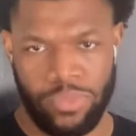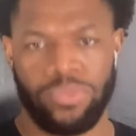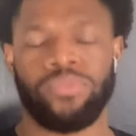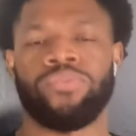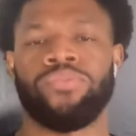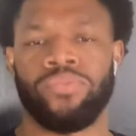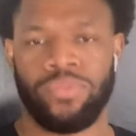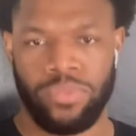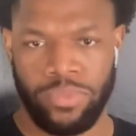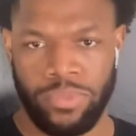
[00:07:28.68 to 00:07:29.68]

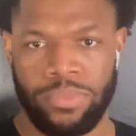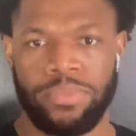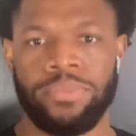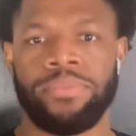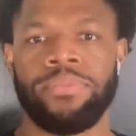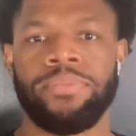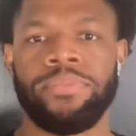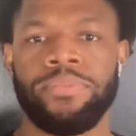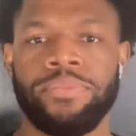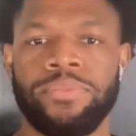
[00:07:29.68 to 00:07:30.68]

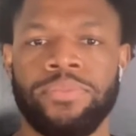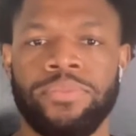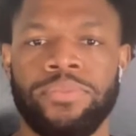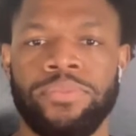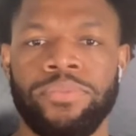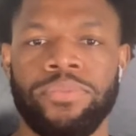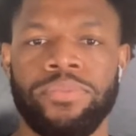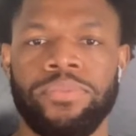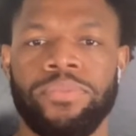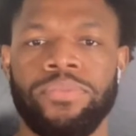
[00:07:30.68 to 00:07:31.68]

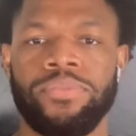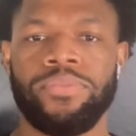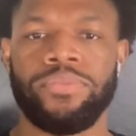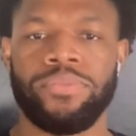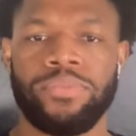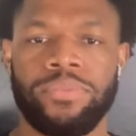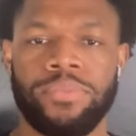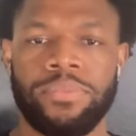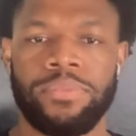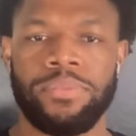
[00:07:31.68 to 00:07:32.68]

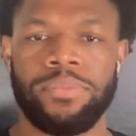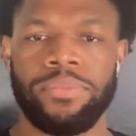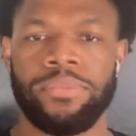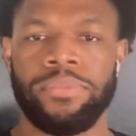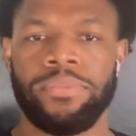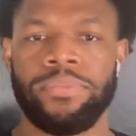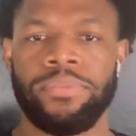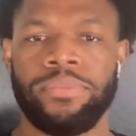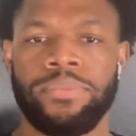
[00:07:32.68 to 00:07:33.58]
The person shown says nothing.